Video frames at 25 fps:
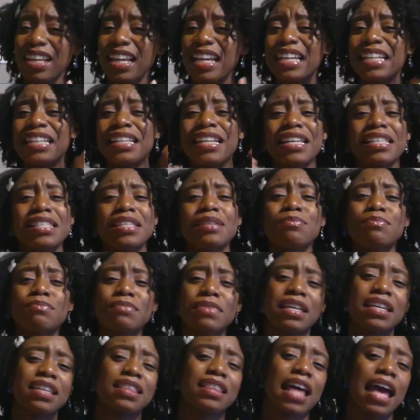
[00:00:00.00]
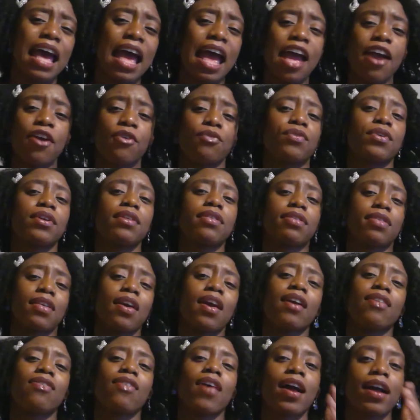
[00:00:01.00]
it doesn't mean that
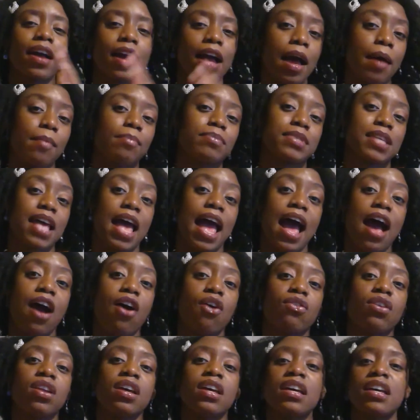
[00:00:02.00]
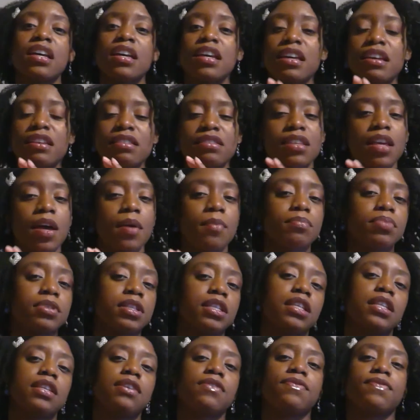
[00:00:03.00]
everything that comes out is
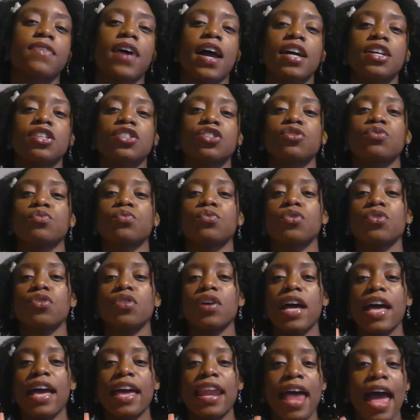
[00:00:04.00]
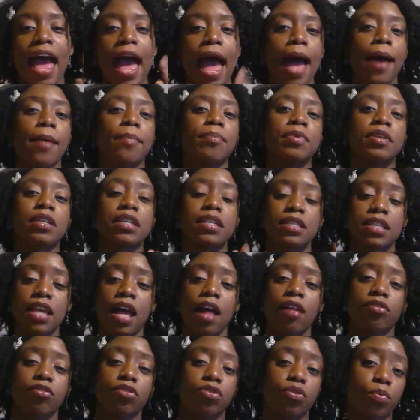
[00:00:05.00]
completely factual and happened
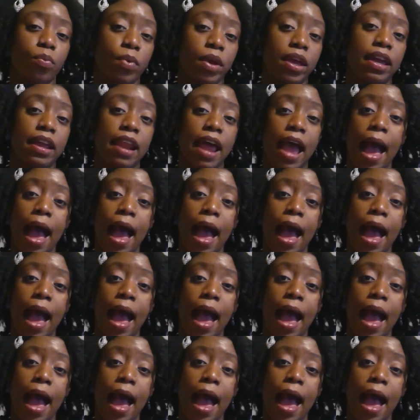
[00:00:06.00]
exactly the way it